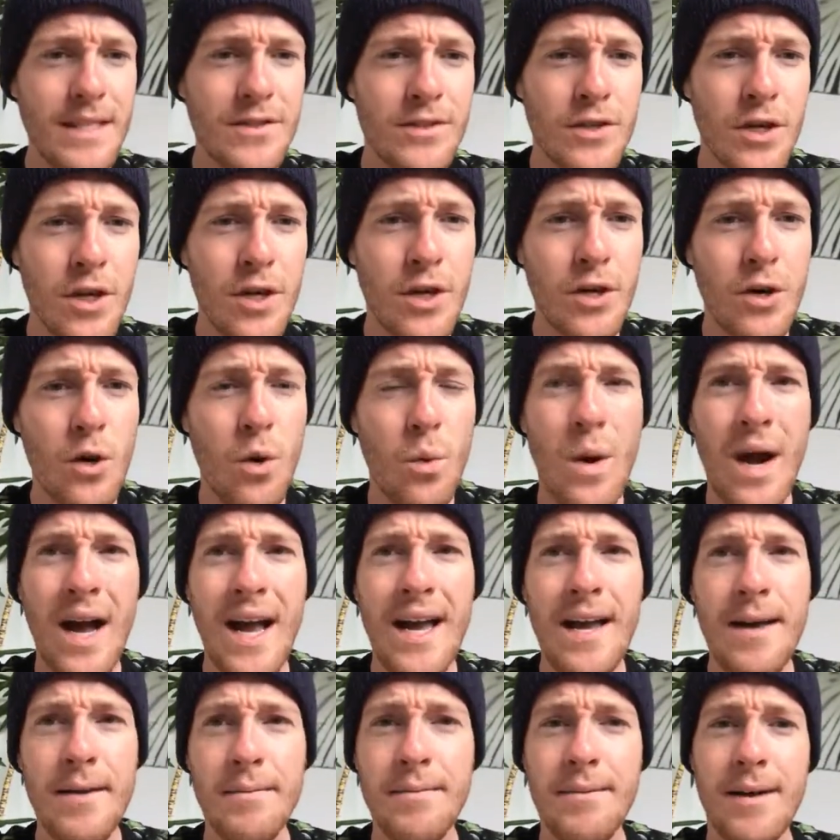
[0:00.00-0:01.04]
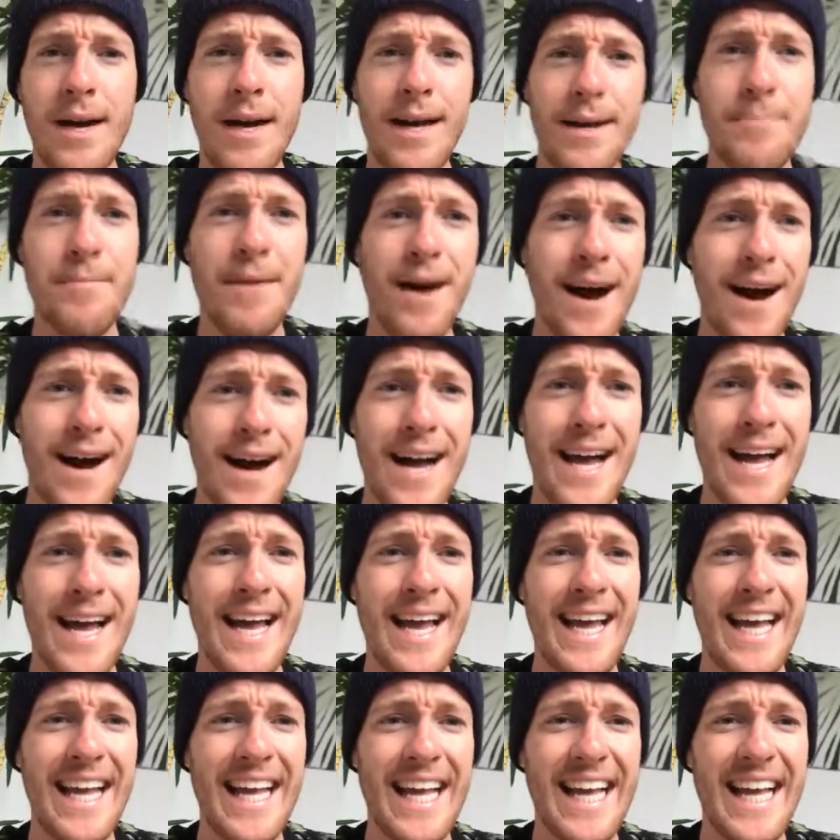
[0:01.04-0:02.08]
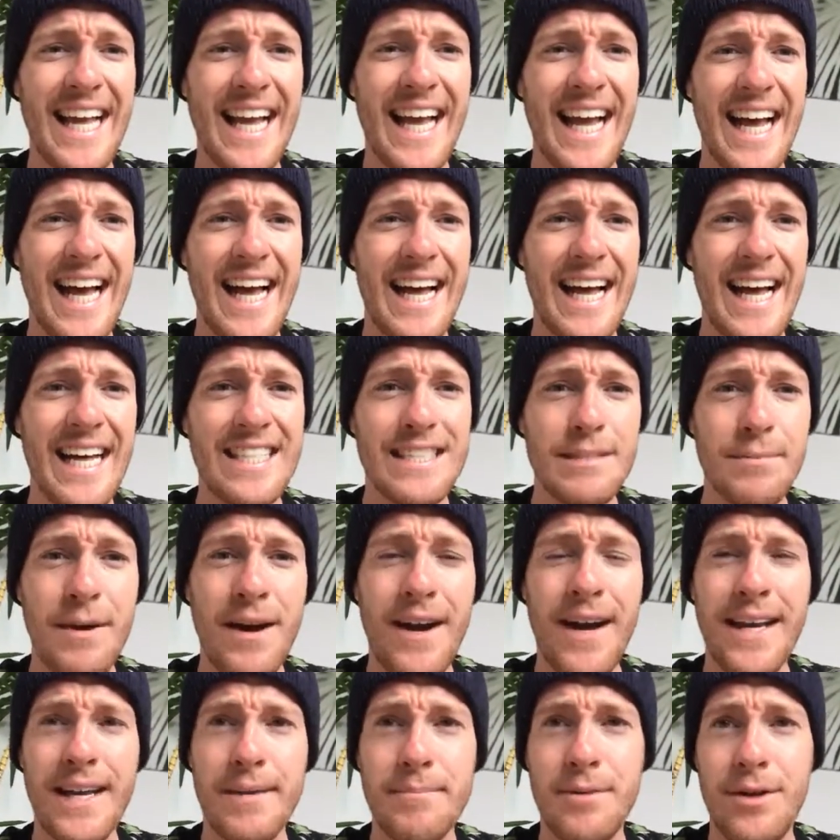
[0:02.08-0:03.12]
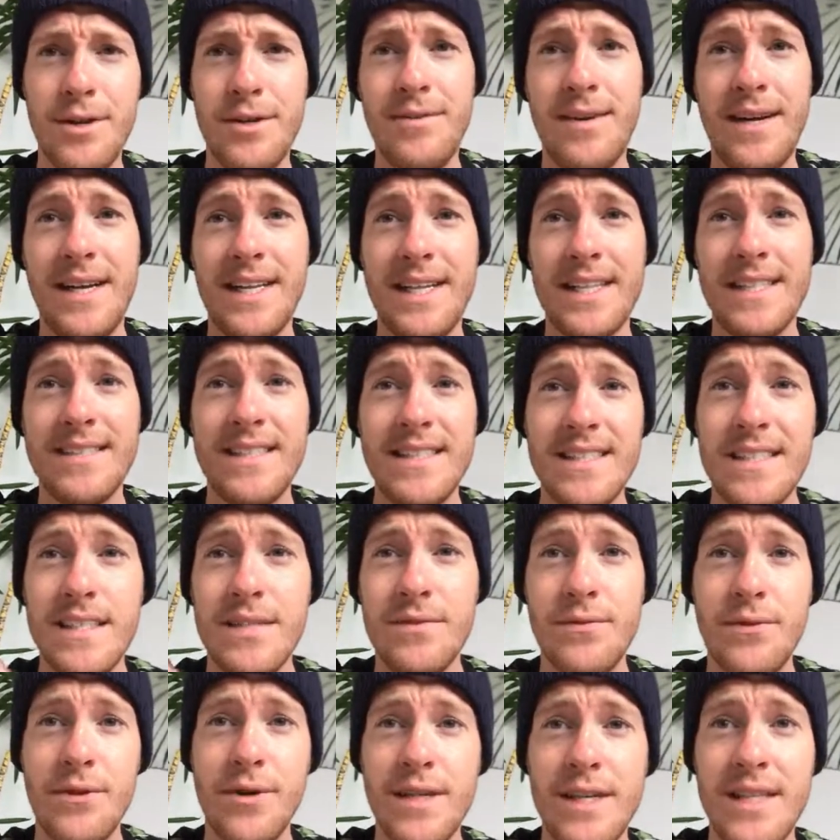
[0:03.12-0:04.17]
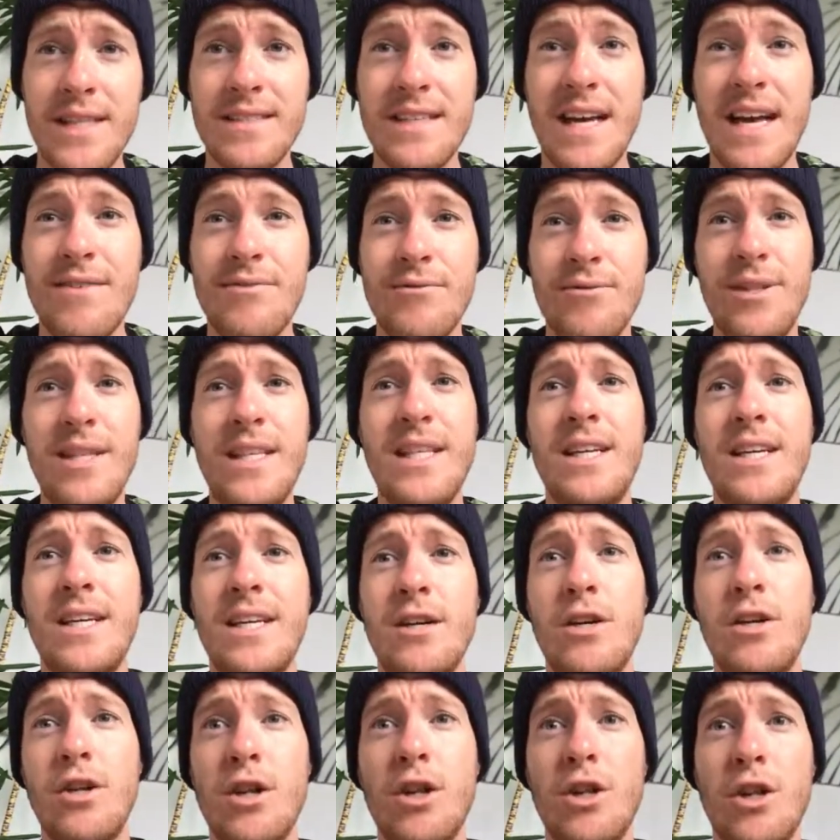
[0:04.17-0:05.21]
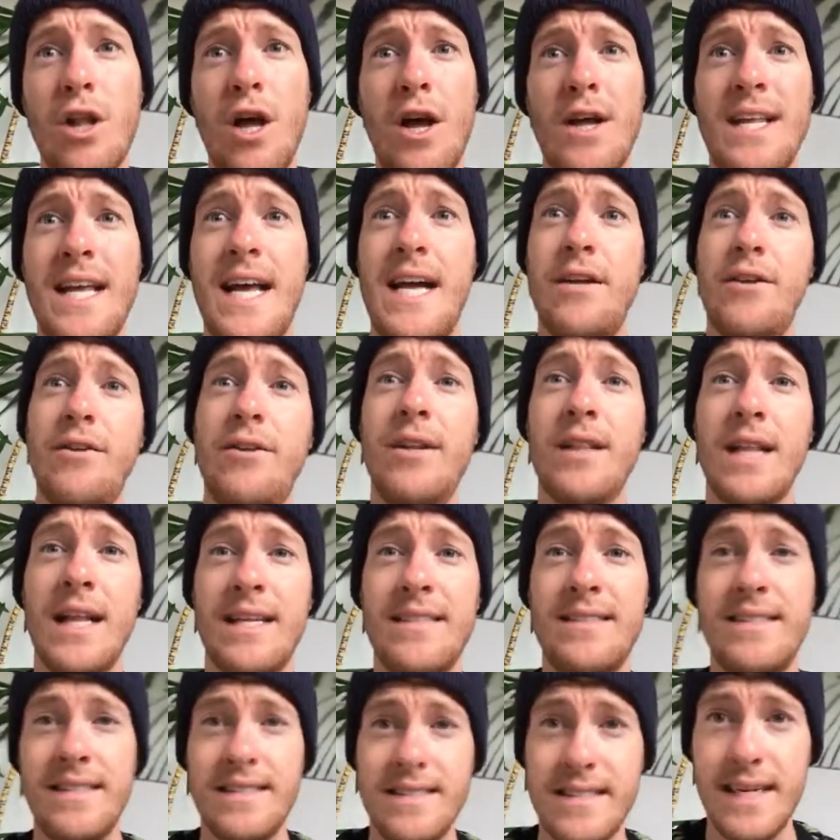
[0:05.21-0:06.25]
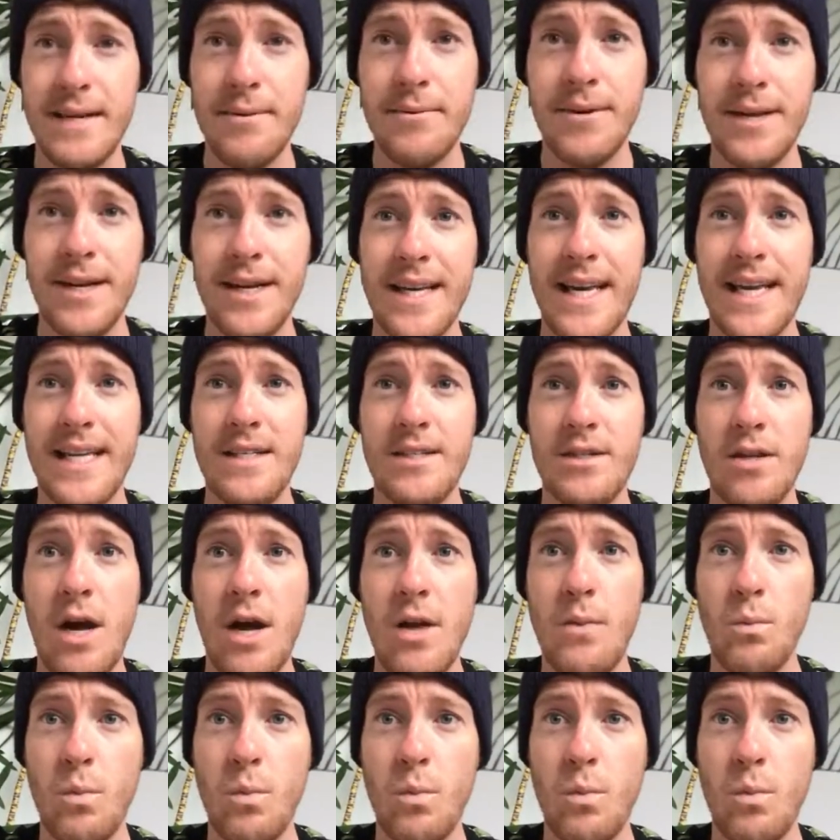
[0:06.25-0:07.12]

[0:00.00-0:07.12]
So why am I inspiring and motivating? Since it's 4 years, I've really learned how to utilize this network and